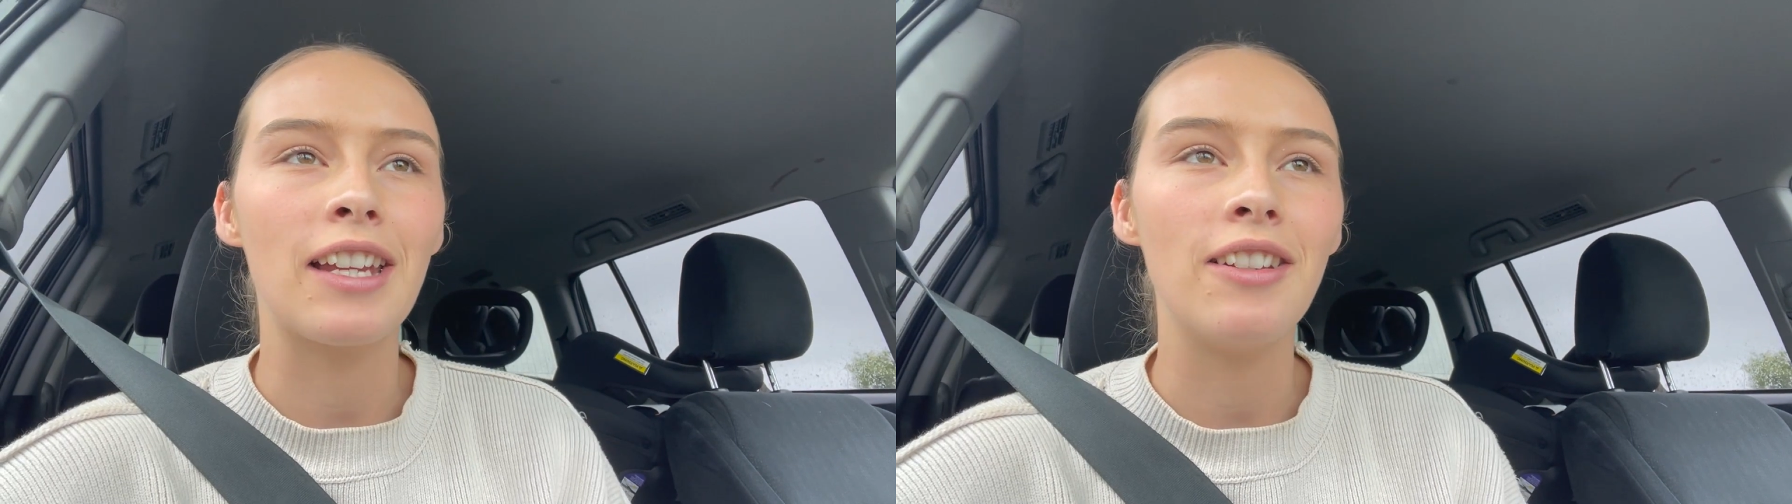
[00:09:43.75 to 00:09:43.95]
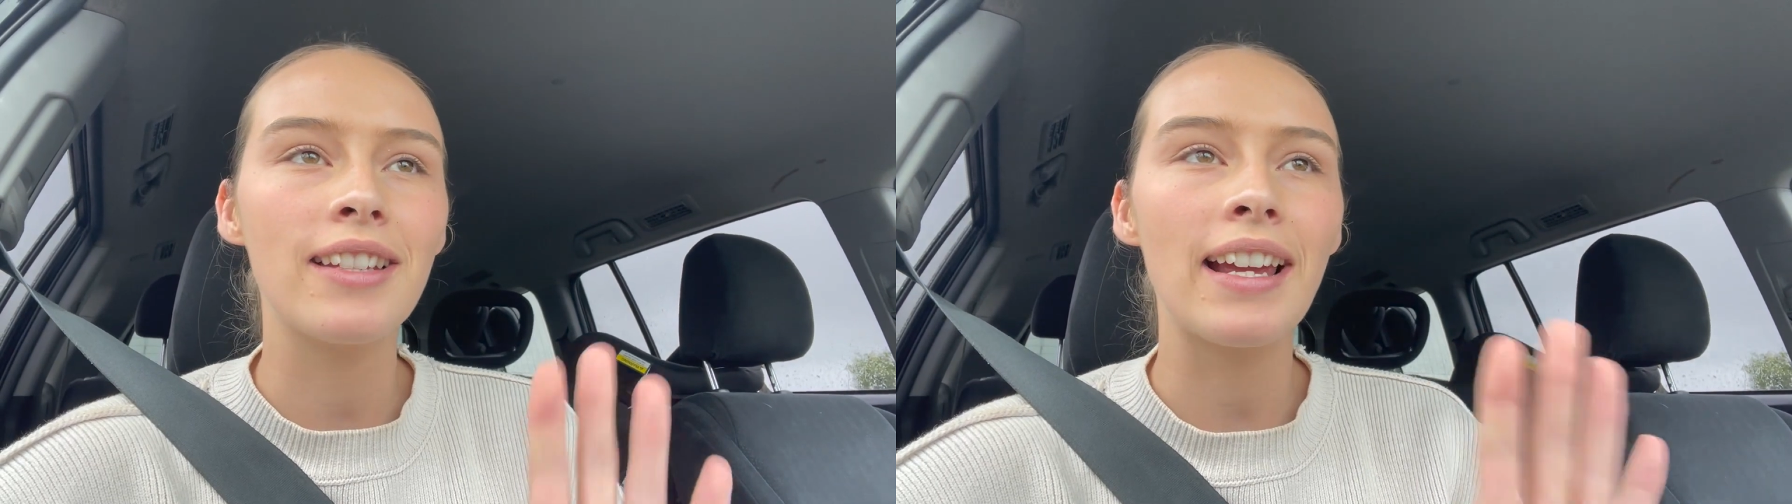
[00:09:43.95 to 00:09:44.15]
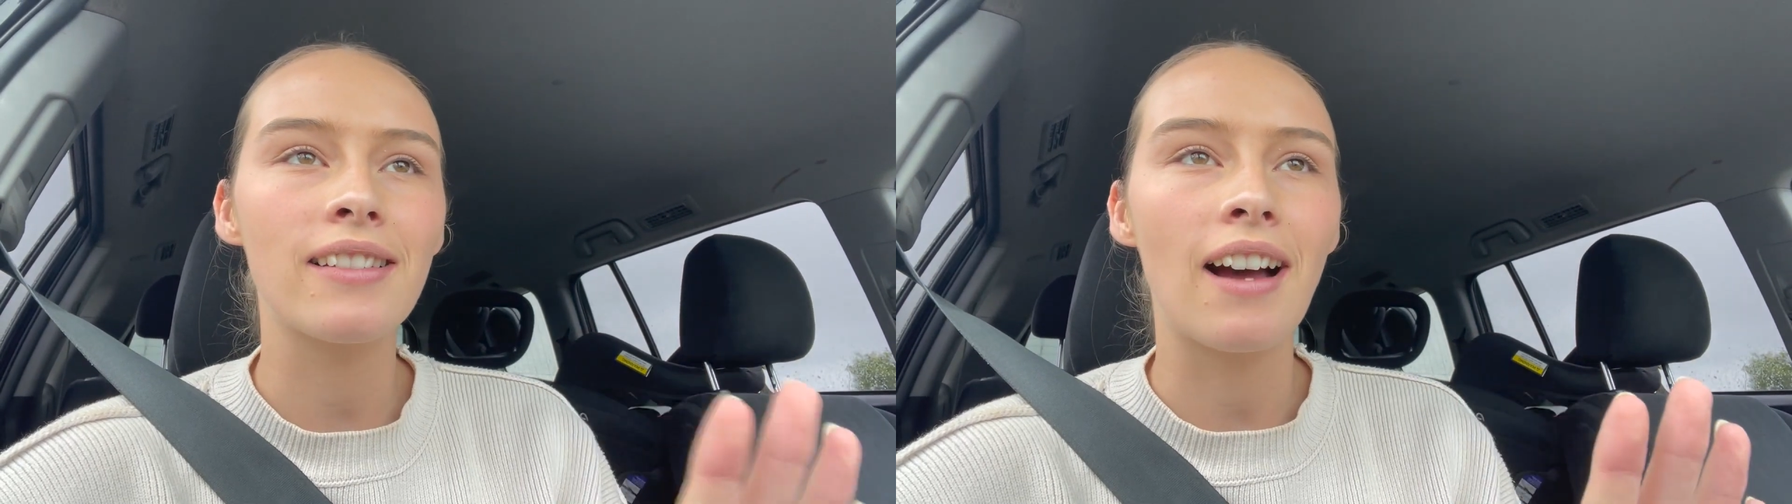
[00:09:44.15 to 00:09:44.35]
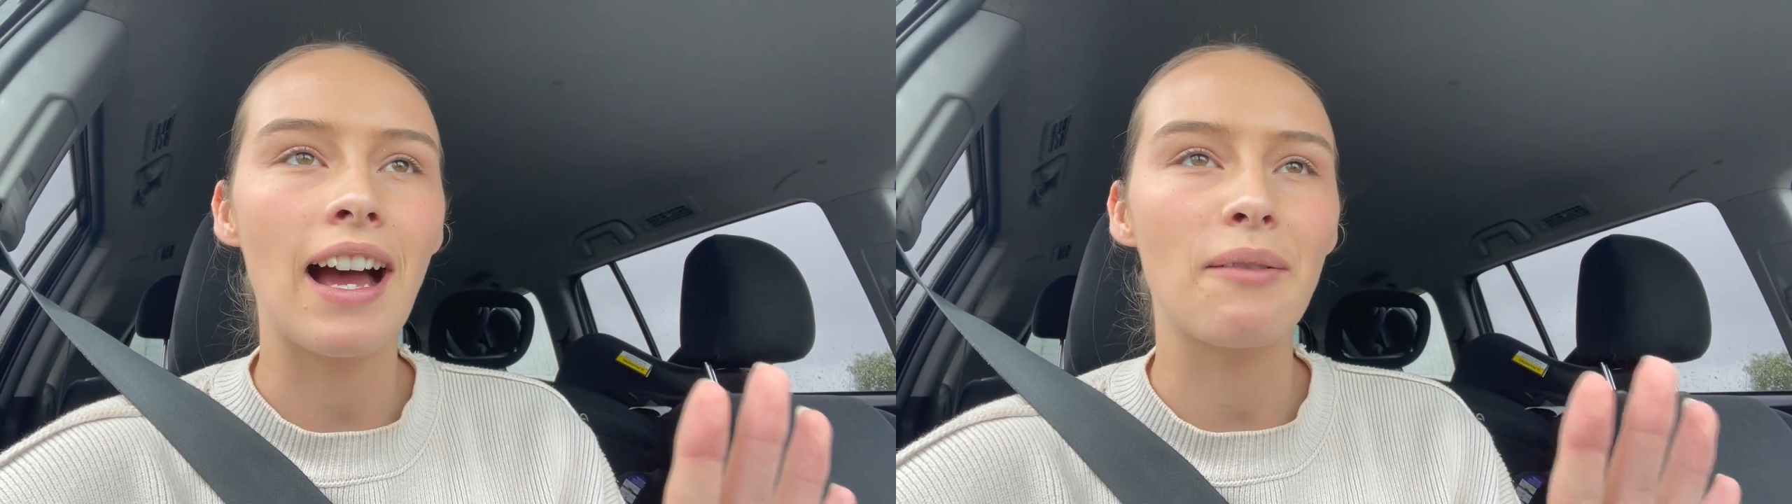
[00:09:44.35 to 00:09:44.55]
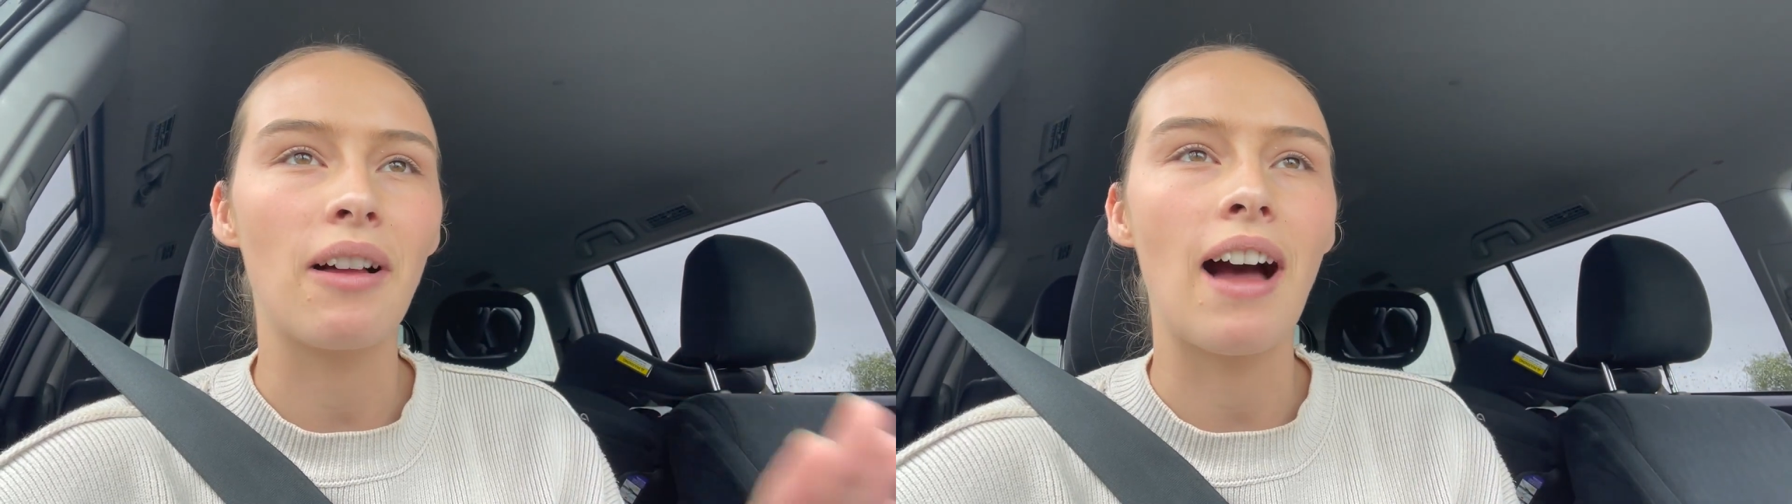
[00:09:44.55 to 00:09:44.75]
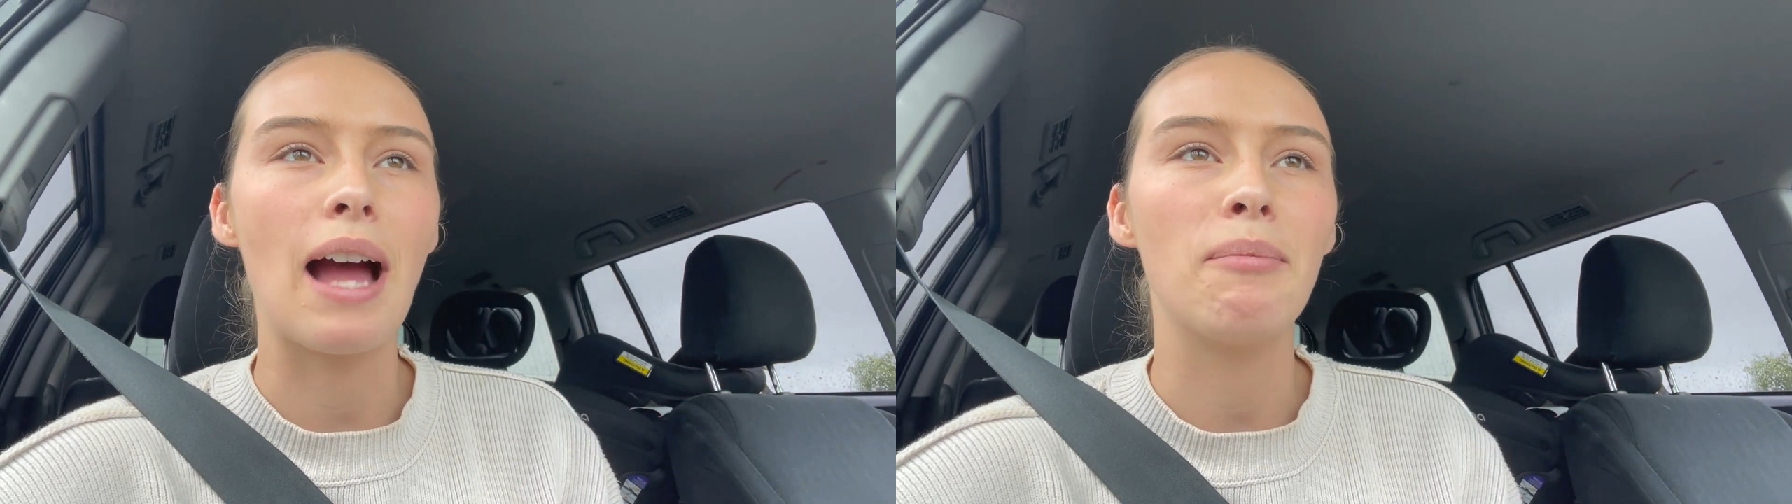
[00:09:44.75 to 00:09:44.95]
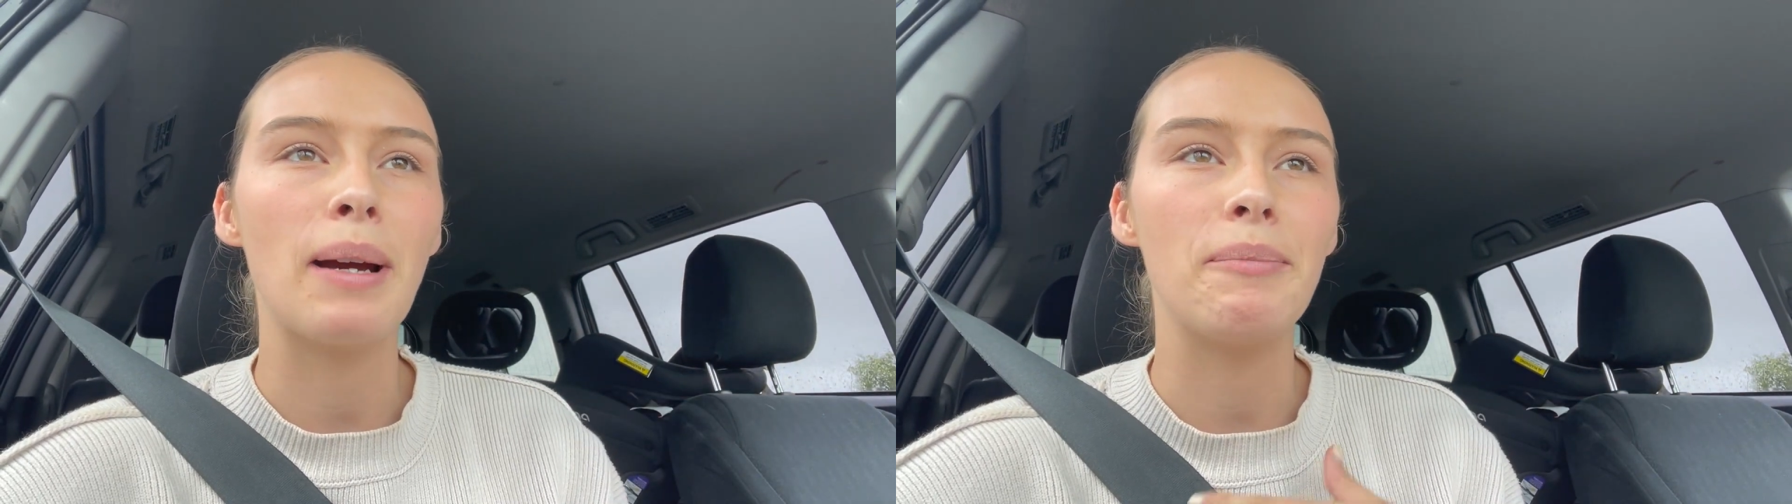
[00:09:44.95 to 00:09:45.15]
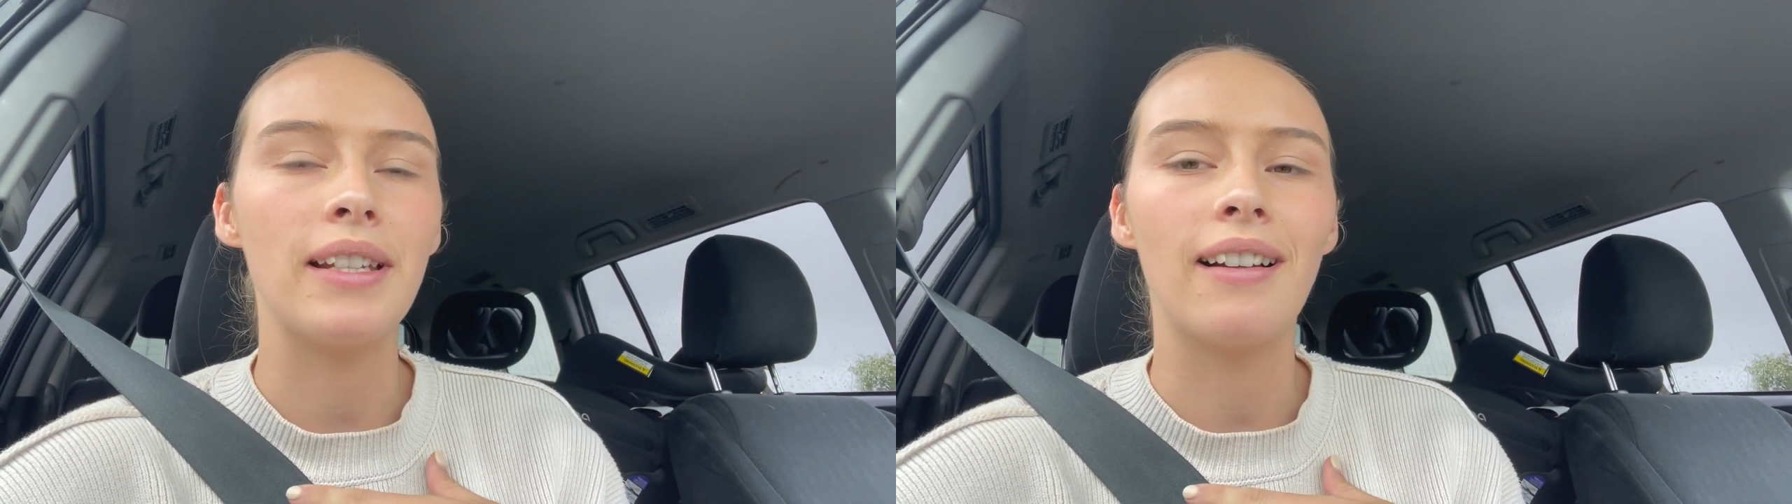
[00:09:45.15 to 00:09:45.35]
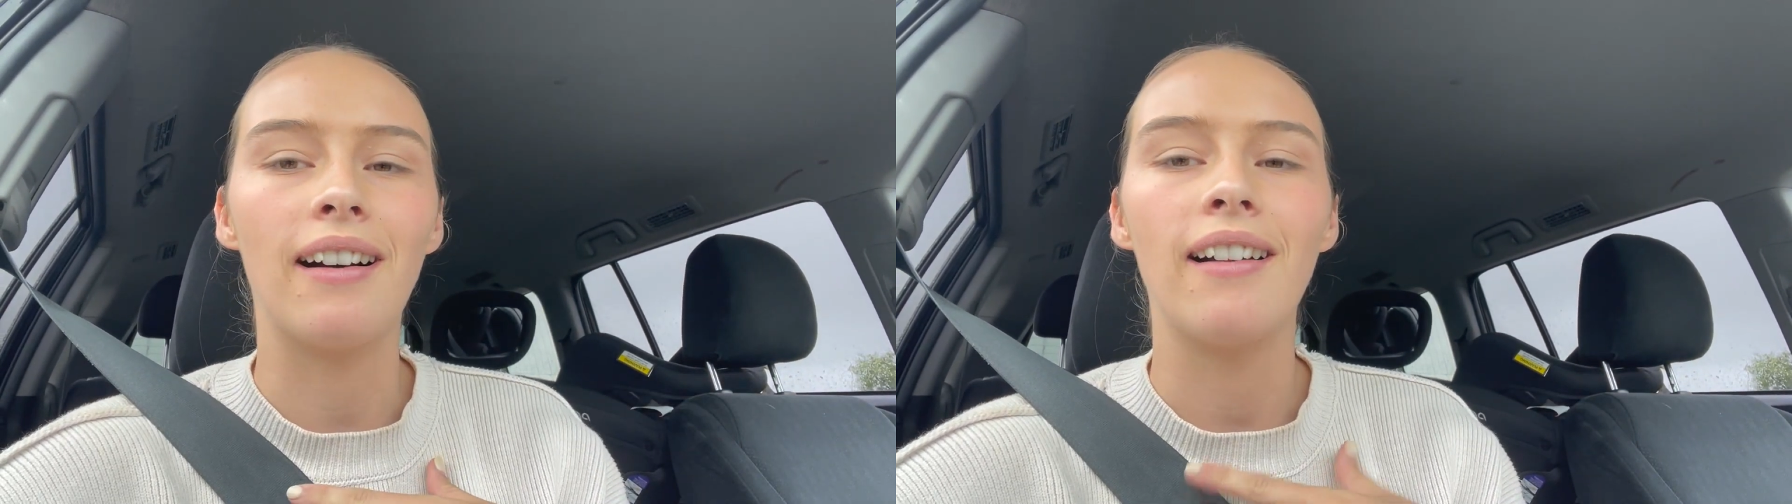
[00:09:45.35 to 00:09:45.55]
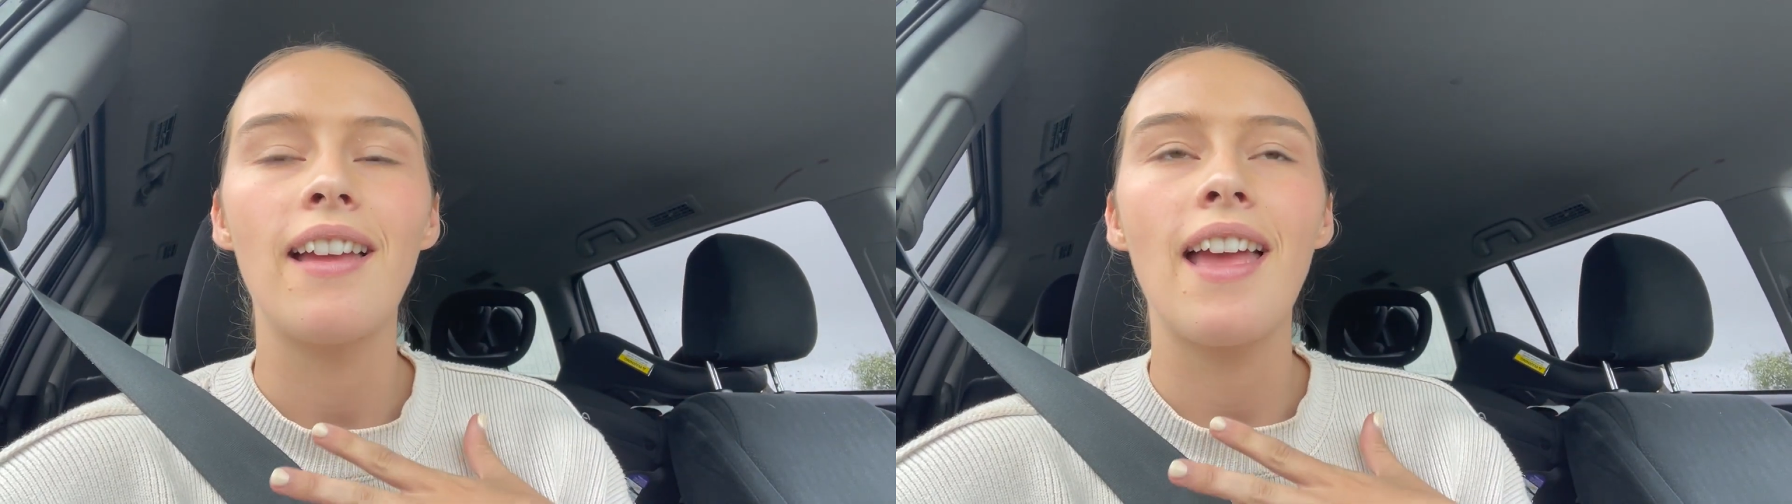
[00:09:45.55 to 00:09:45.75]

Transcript: can you take Tide while I prep dinner